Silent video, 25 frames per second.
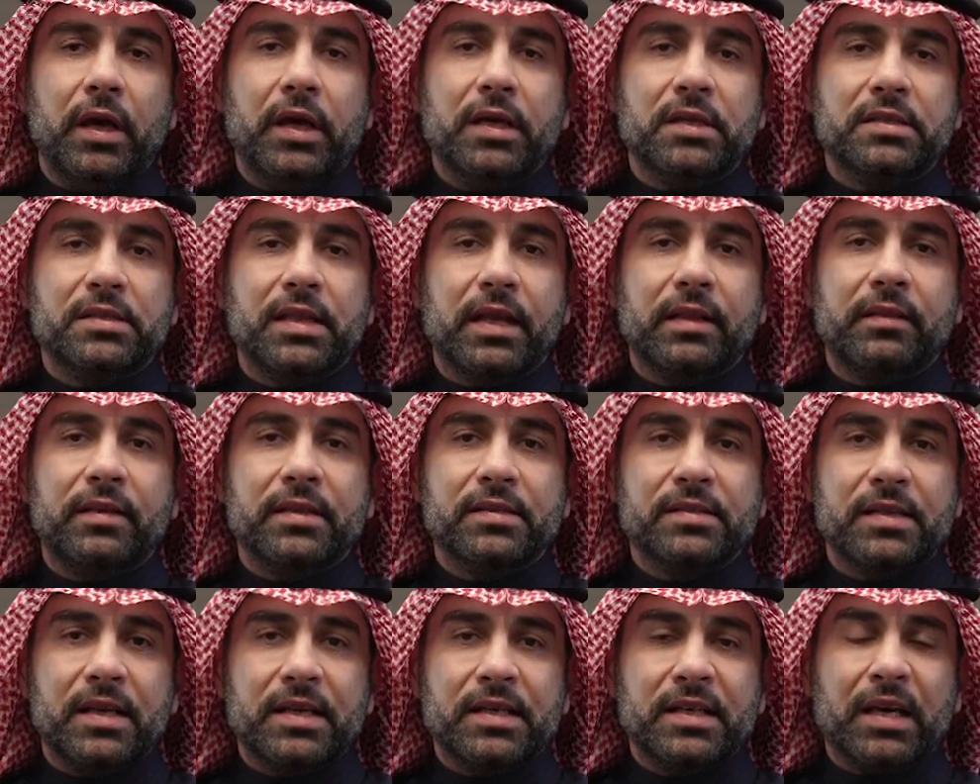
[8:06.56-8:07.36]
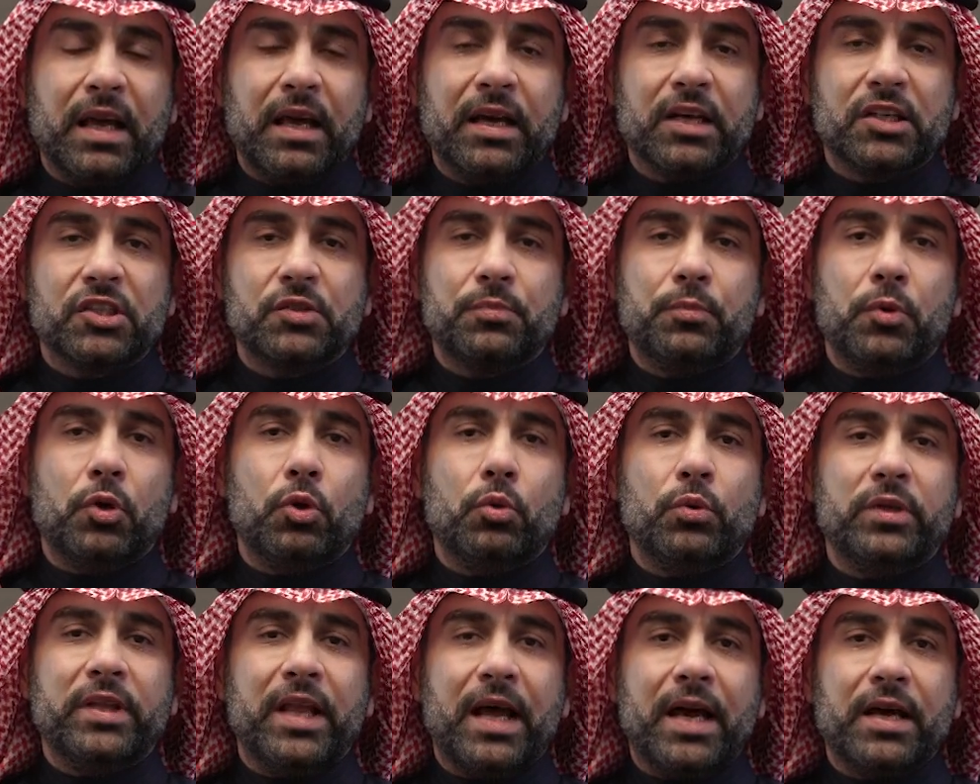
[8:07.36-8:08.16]
is that this
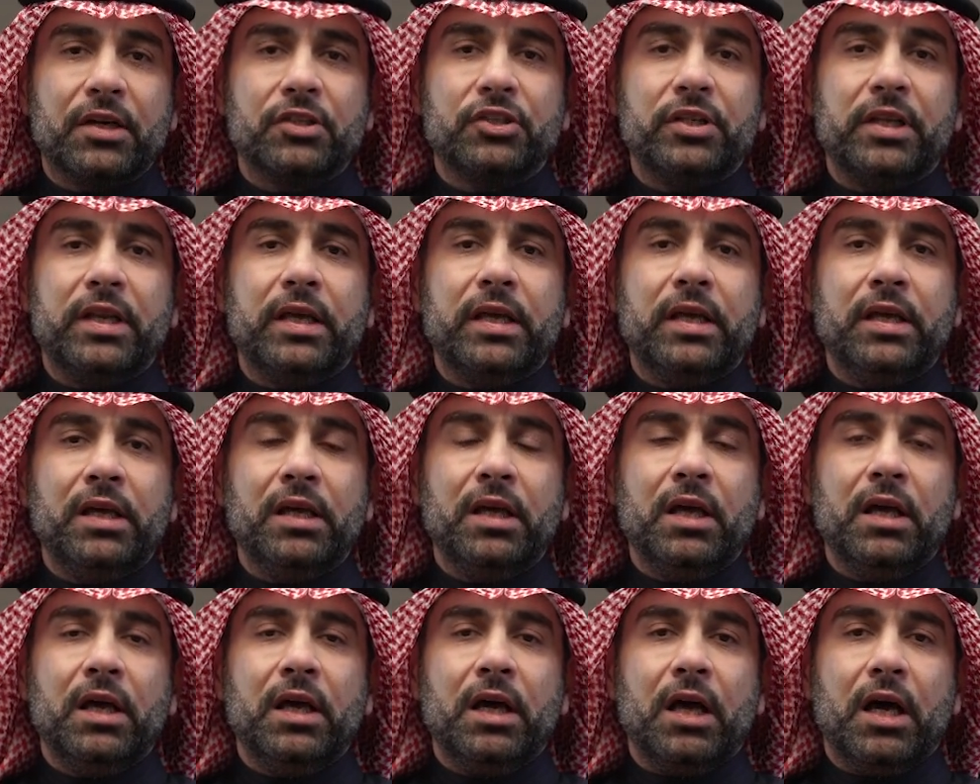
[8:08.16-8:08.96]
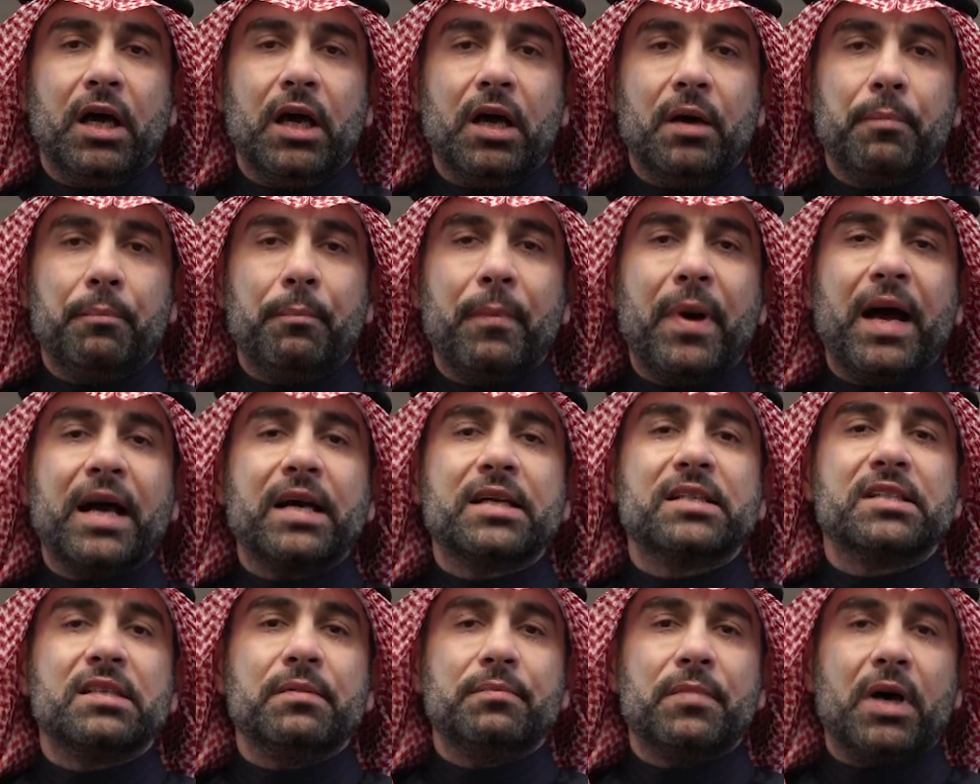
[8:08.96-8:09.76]
Expo would actually
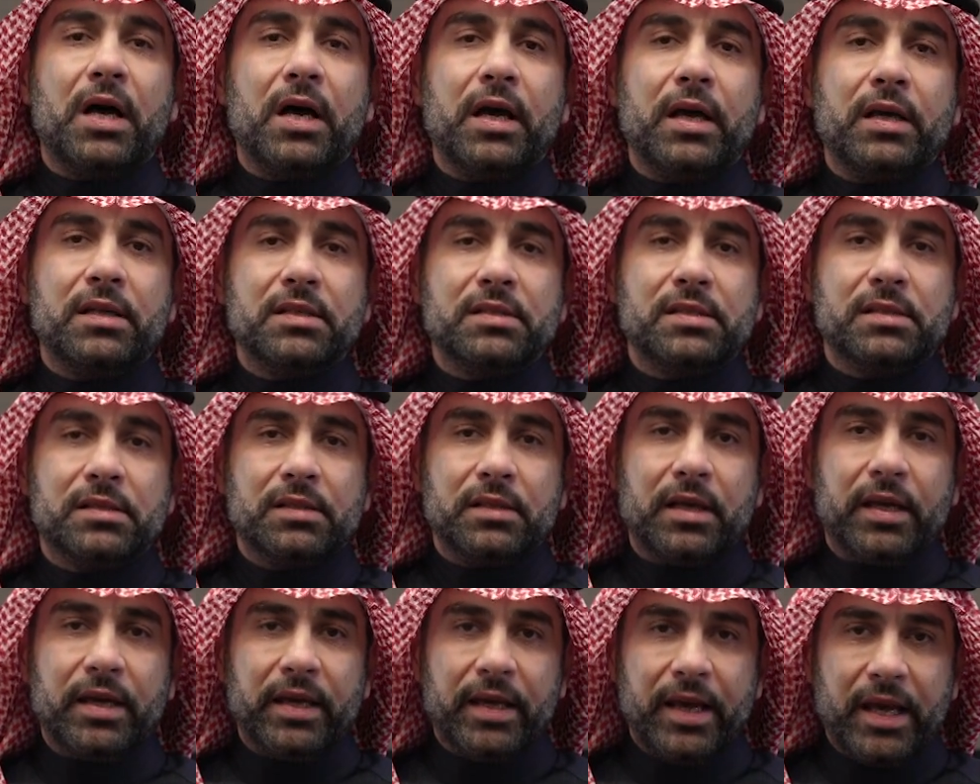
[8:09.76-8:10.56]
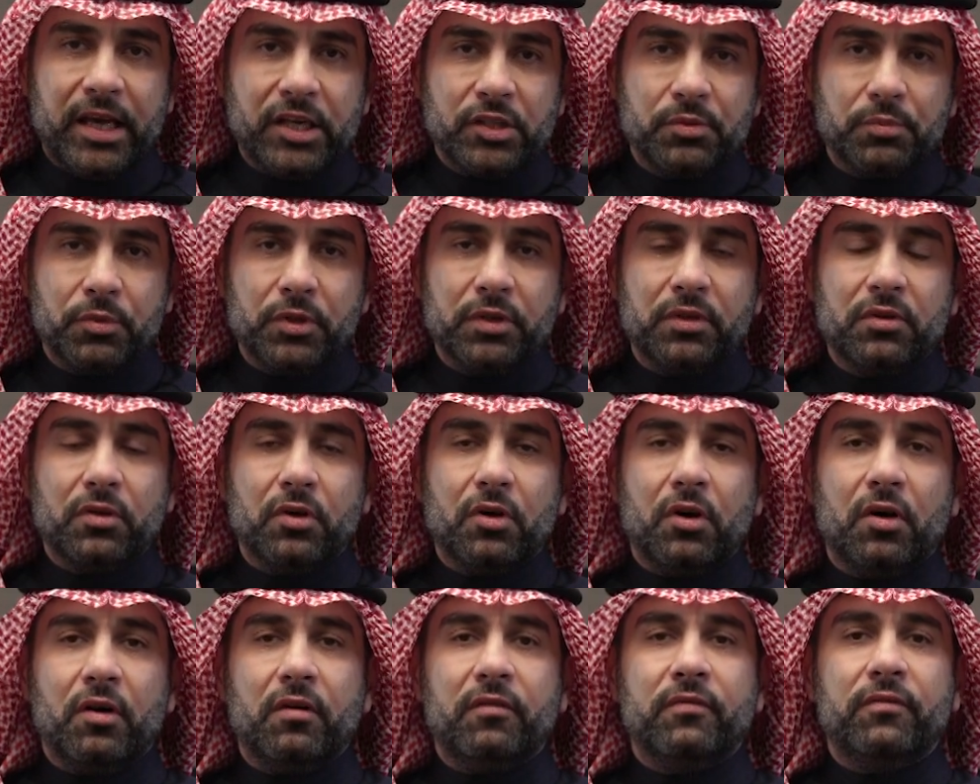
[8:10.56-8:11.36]
maximize engagement
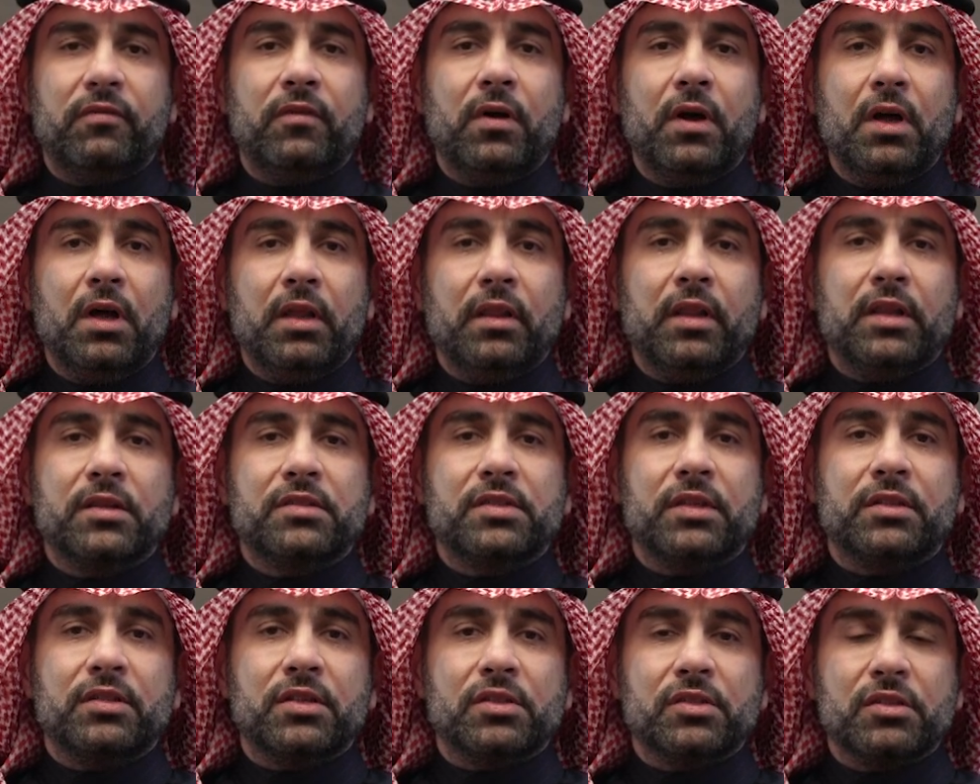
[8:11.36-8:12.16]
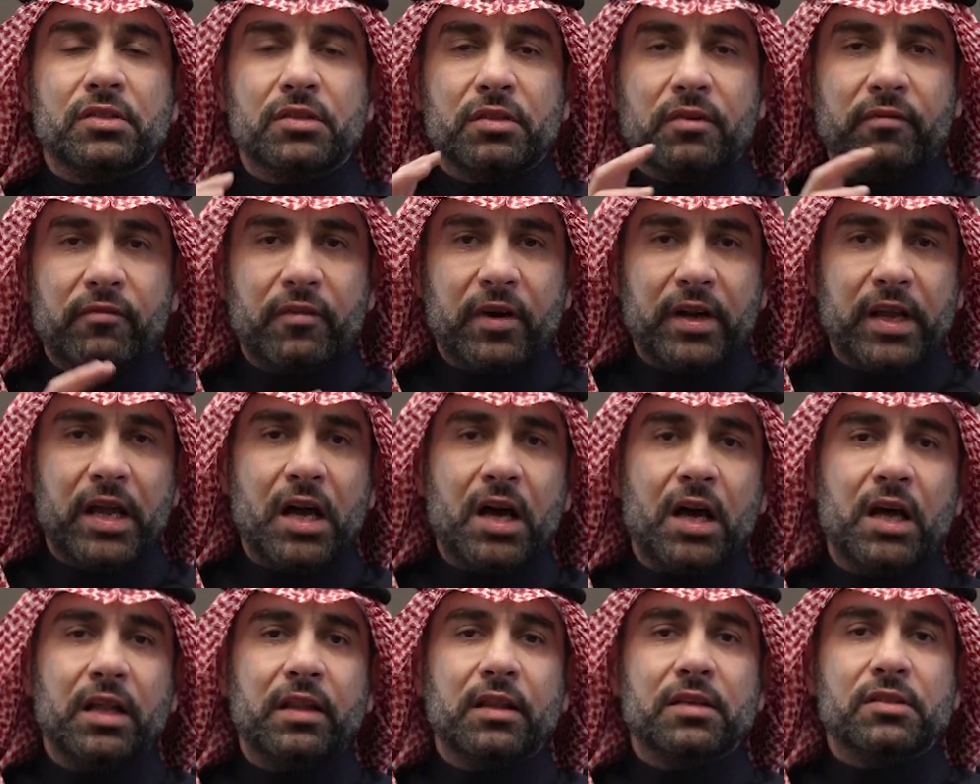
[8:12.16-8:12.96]
of the citizens of
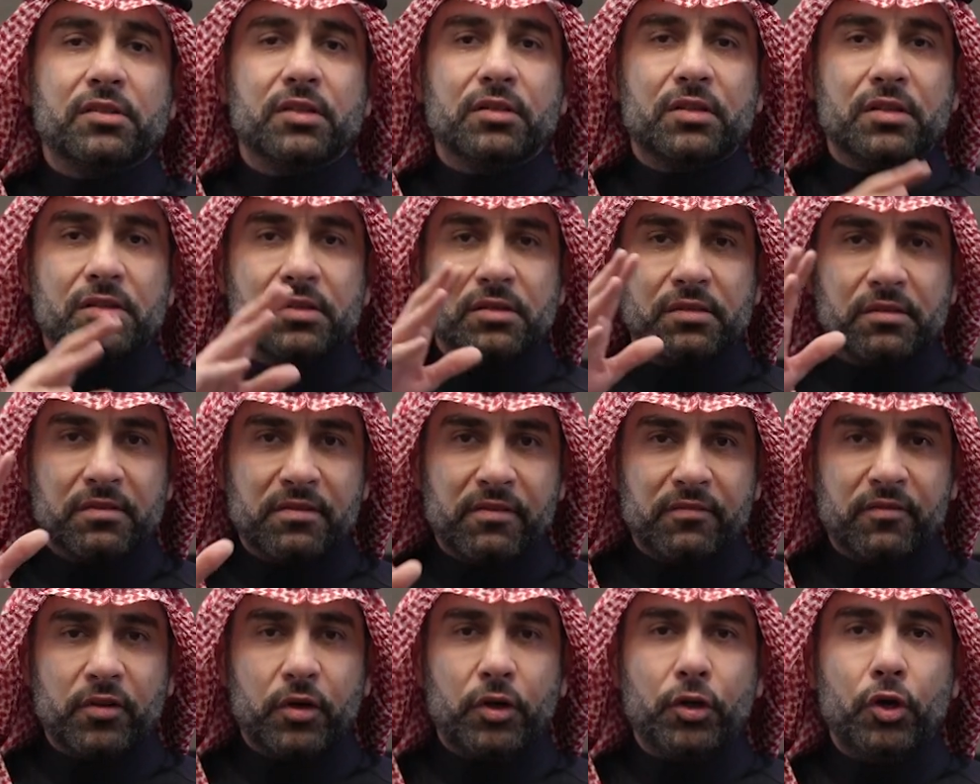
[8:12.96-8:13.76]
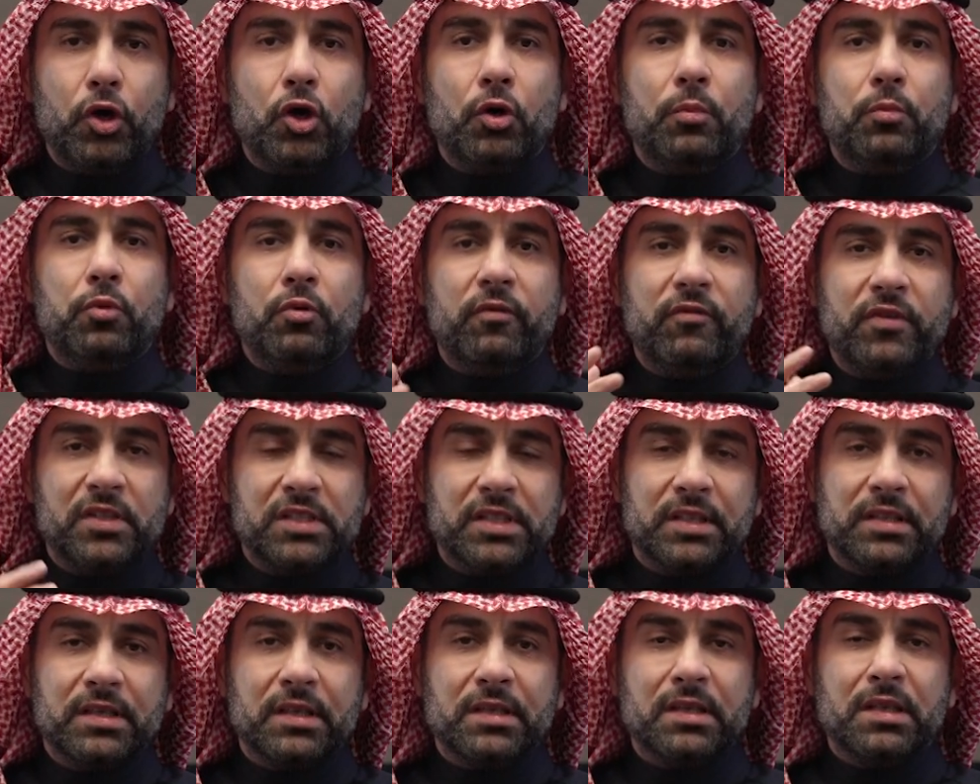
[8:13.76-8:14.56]
Riyadh and citizens of the globe who
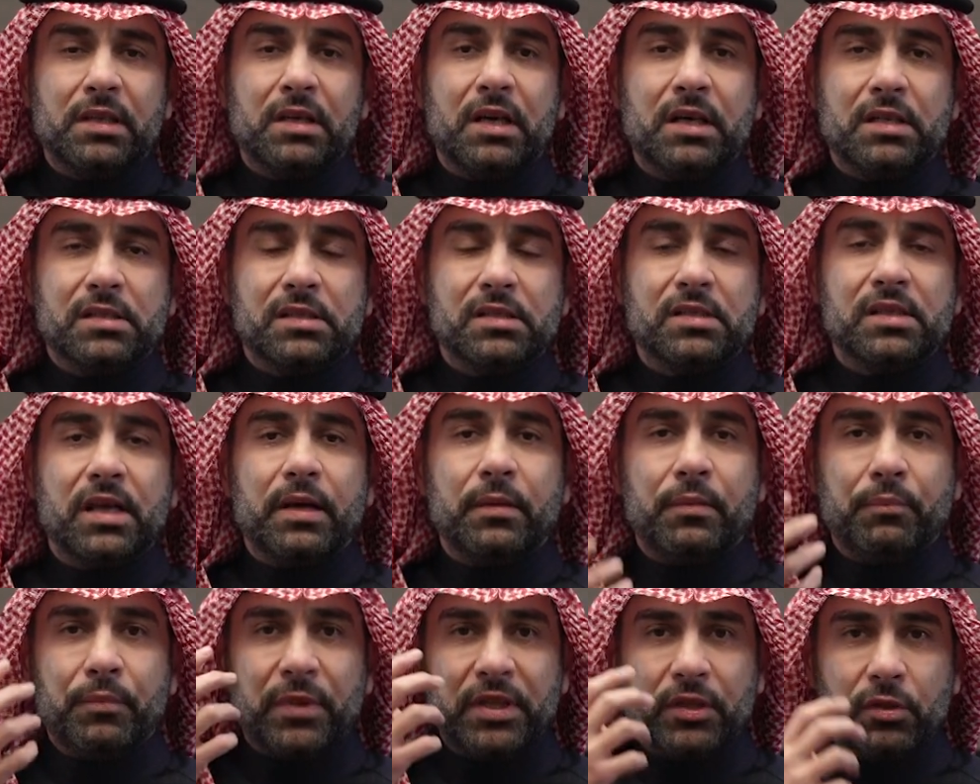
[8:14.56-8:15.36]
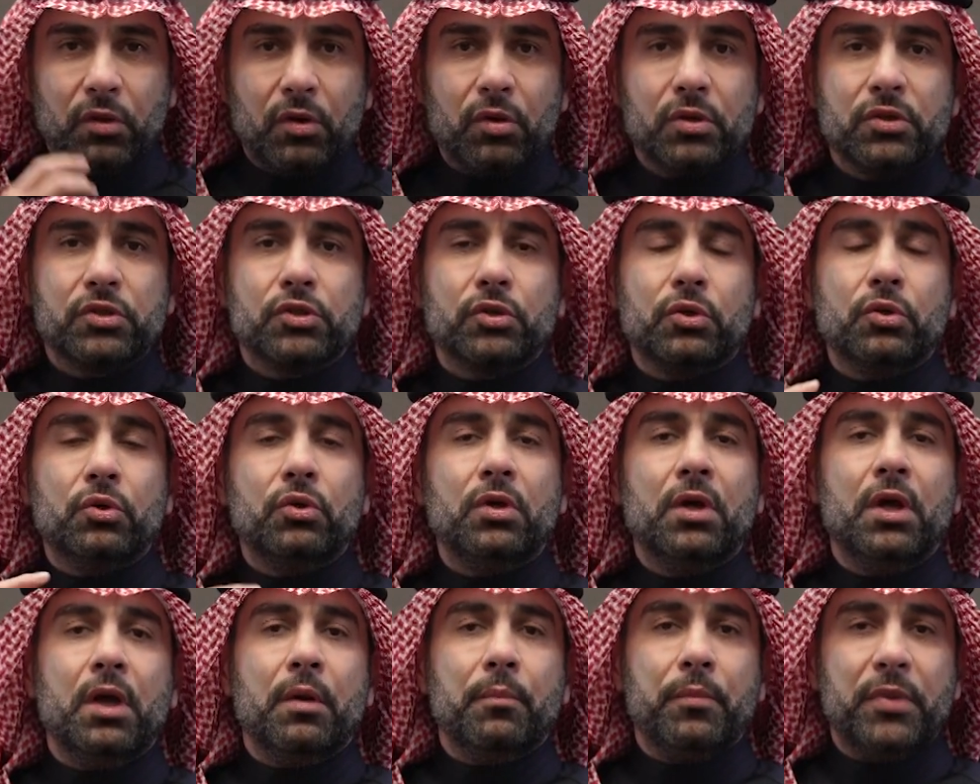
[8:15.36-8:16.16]
visit us, but
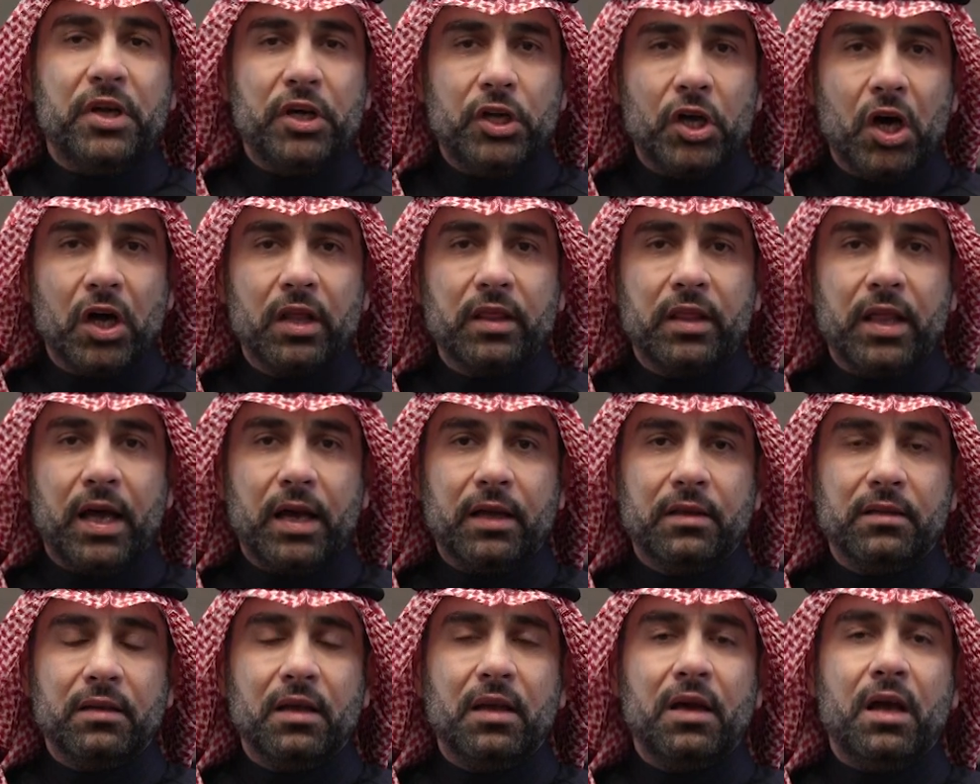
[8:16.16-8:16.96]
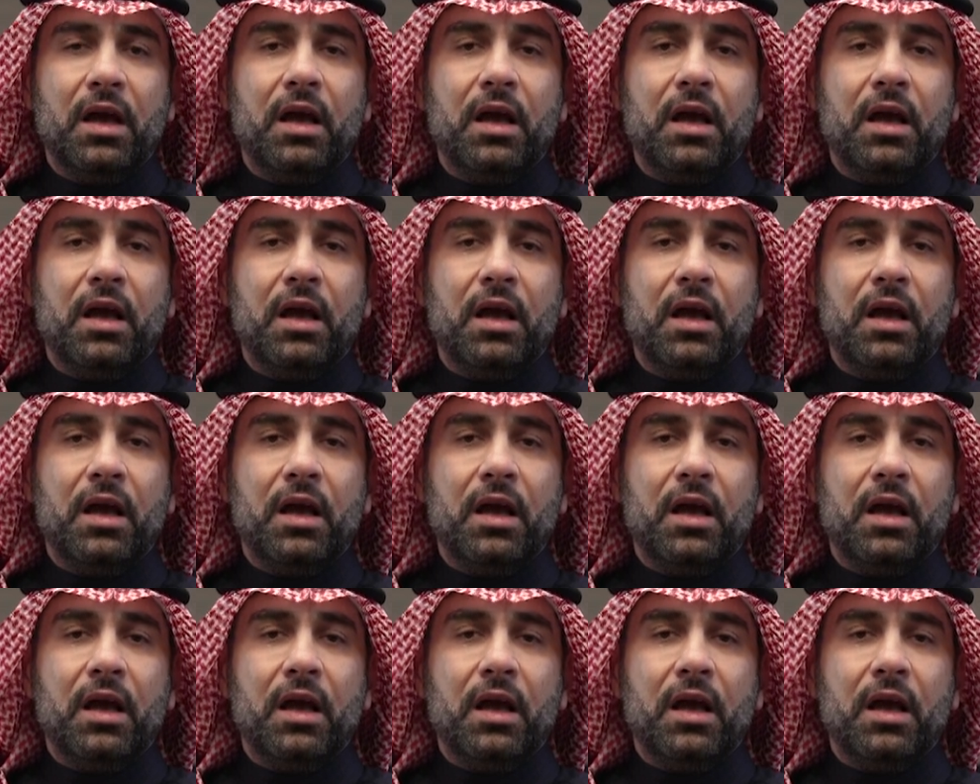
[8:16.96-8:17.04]
also beyond that,